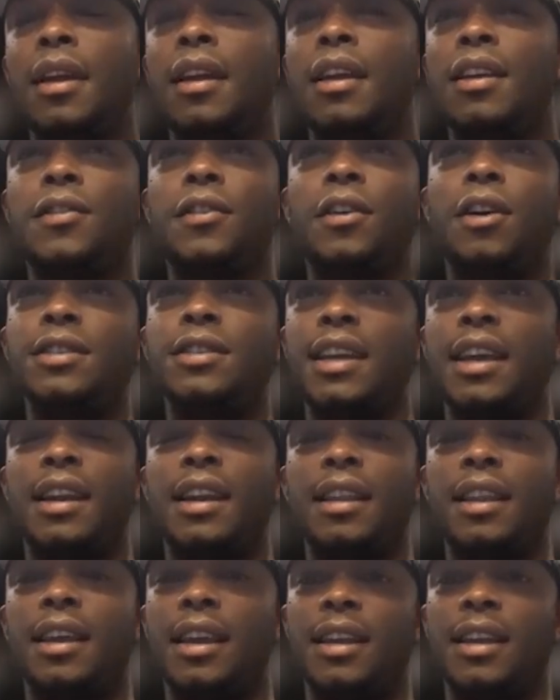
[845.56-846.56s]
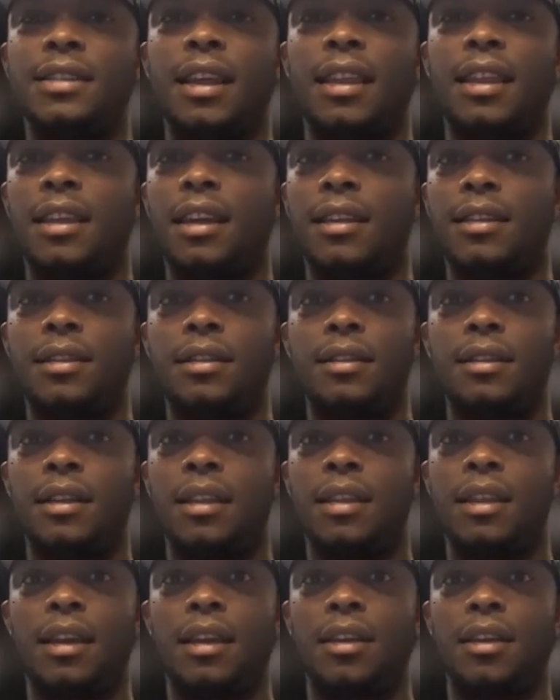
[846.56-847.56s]
as far as analytics, I think I
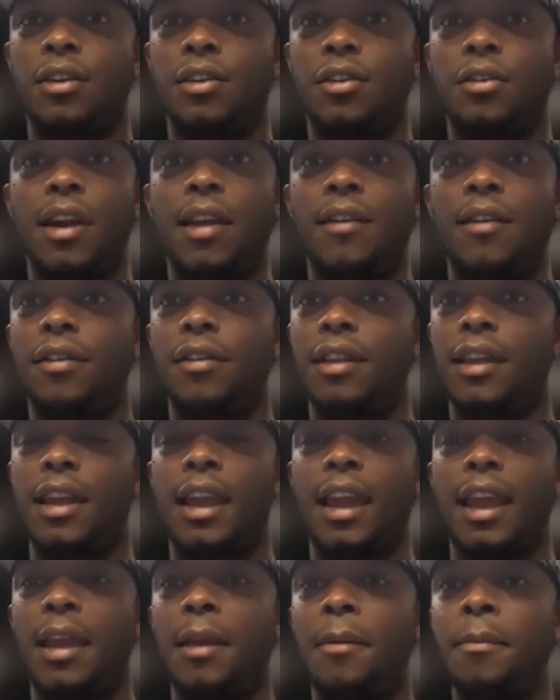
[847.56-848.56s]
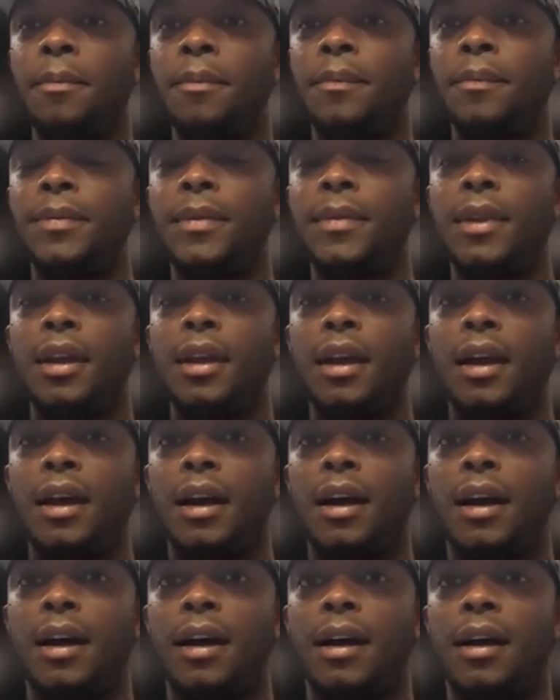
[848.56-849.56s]
think they're great for the game
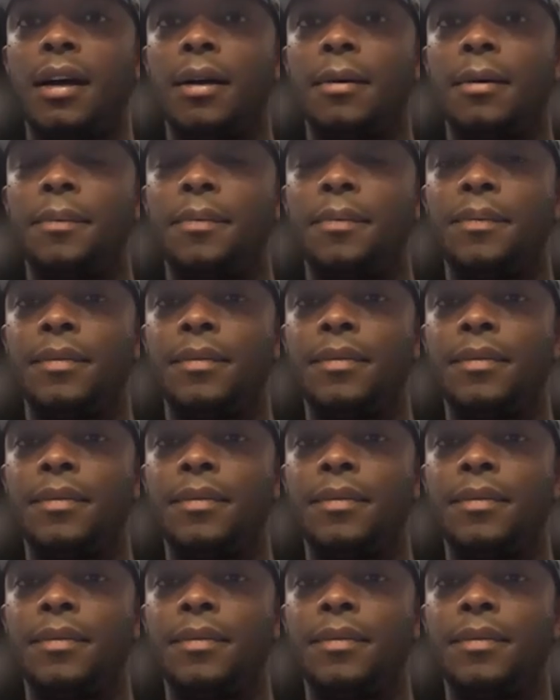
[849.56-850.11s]
um,